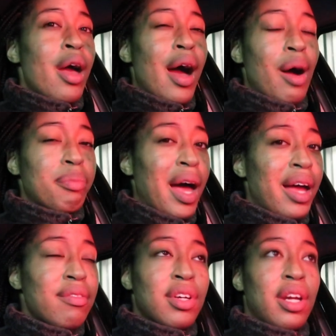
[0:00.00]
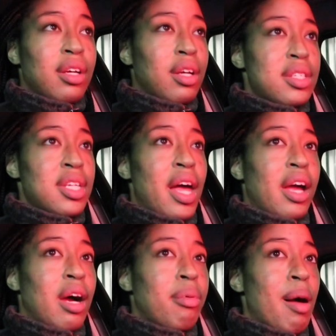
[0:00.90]
I'm not even gonna cook tonight.
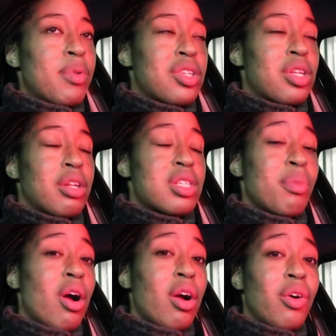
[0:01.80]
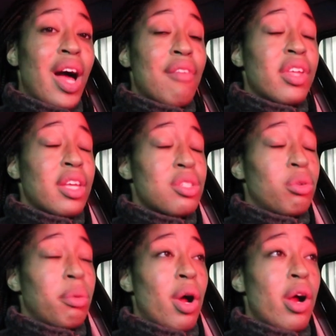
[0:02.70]
I'll probably just cook tomorrow. I have things to do
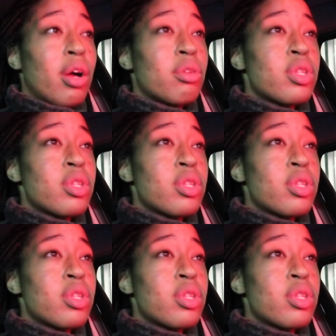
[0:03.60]
tomorrow.